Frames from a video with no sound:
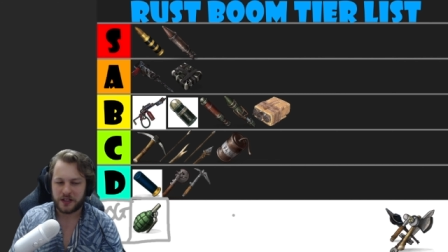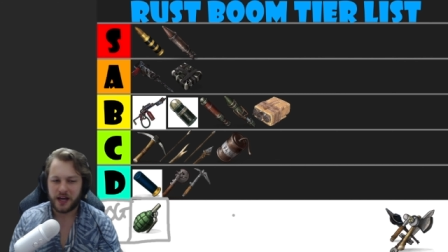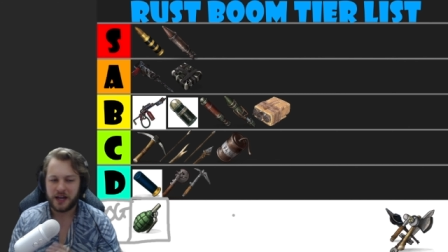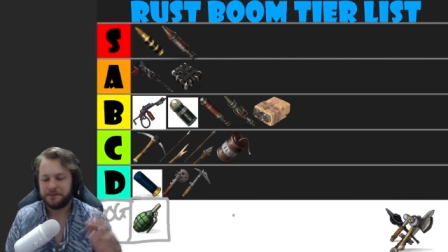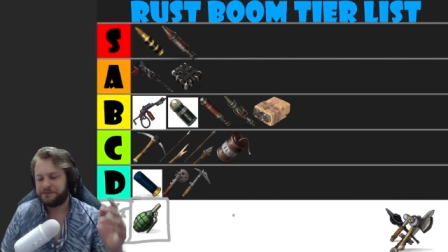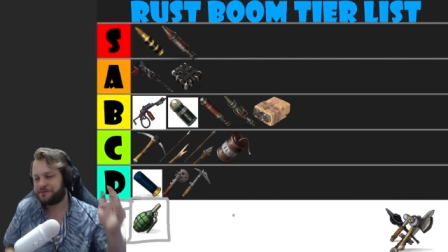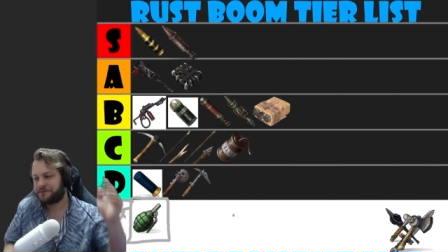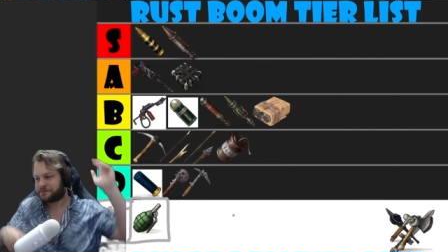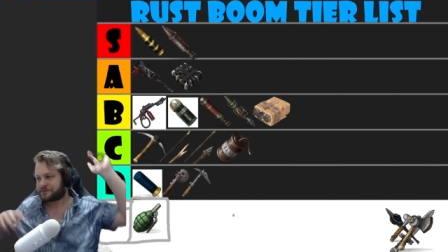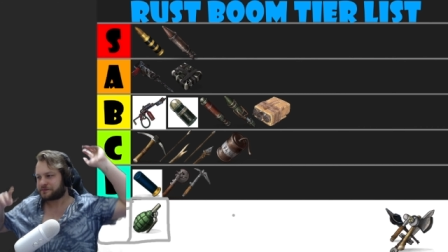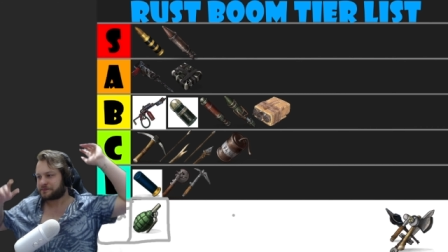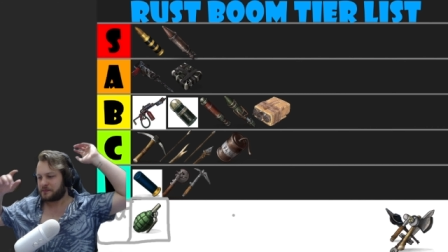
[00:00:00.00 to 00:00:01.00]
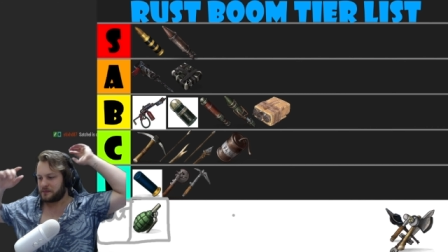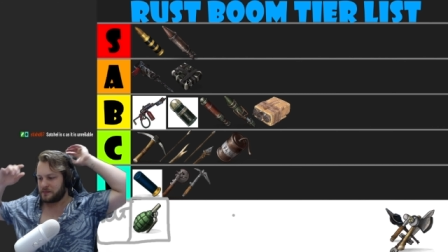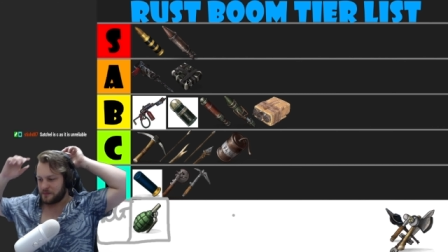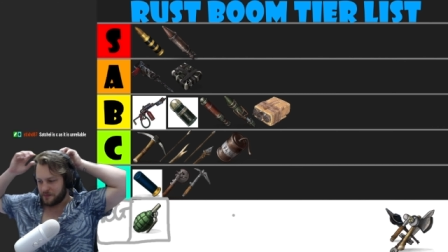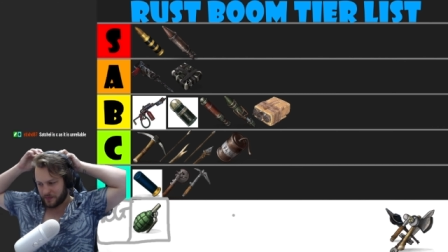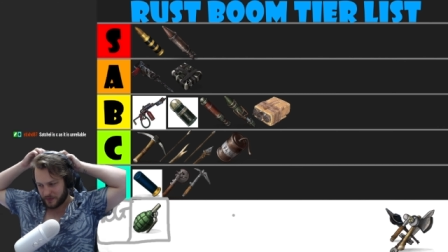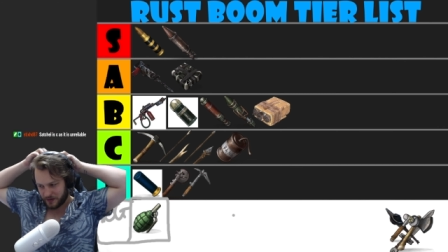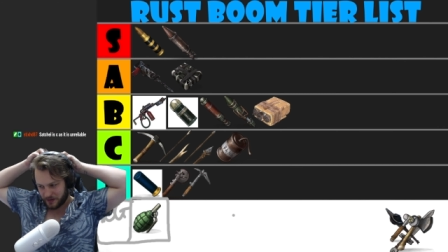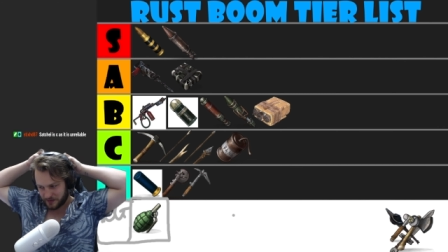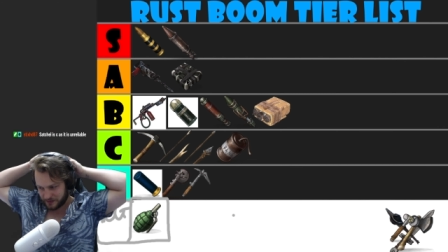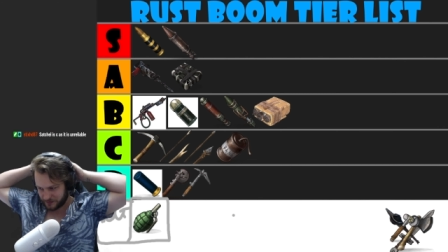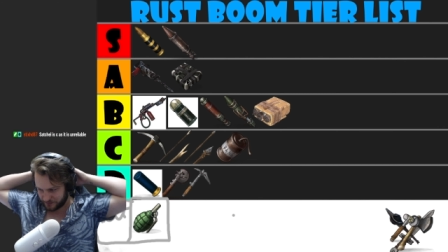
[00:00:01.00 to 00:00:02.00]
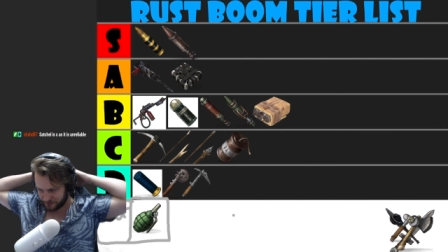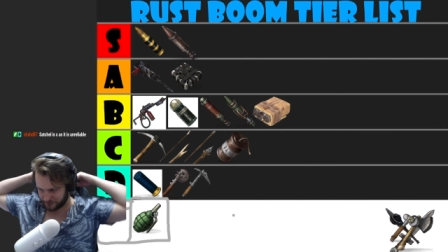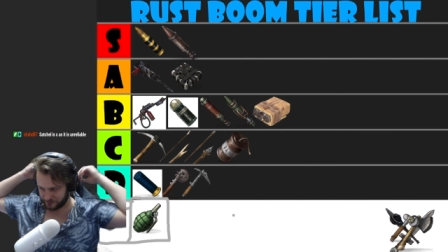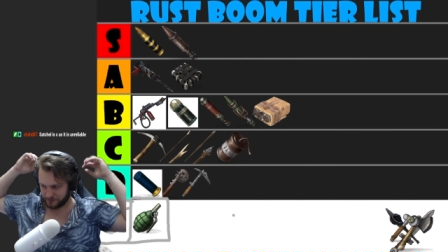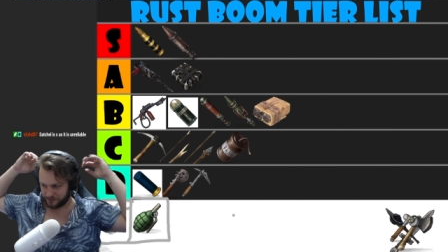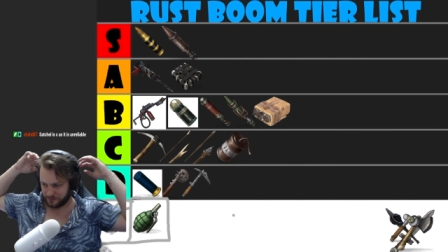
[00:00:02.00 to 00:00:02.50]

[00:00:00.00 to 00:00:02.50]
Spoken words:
people are saying about the